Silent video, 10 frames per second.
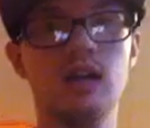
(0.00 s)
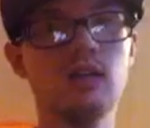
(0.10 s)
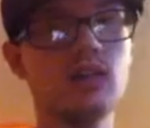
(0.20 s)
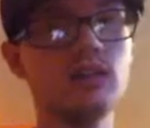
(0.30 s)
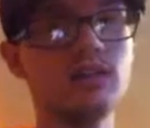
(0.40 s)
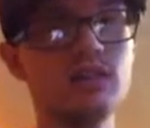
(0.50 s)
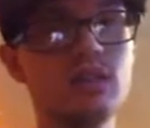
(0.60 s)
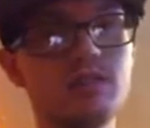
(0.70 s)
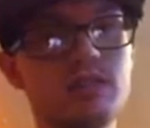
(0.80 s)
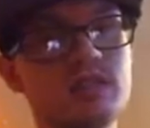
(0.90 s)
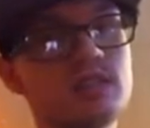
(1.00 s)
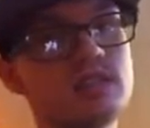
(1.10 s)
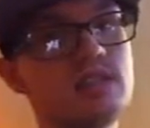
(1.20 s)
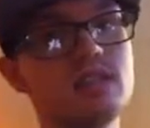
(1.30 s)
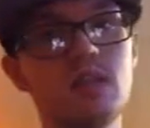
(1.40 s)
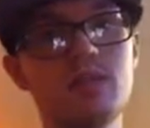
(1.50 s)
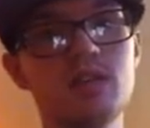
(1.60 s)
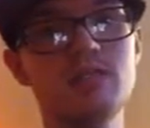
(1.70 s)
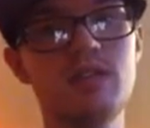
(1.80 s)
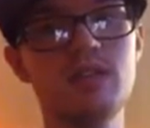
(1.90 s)
Hello YouTube, this is
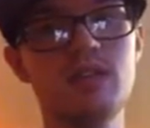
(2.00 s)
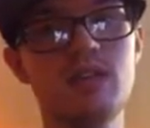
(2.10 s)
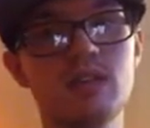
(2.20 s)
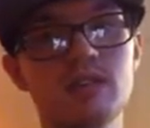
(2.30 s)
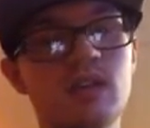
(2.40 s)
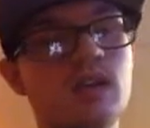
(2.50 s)
CW Smith here,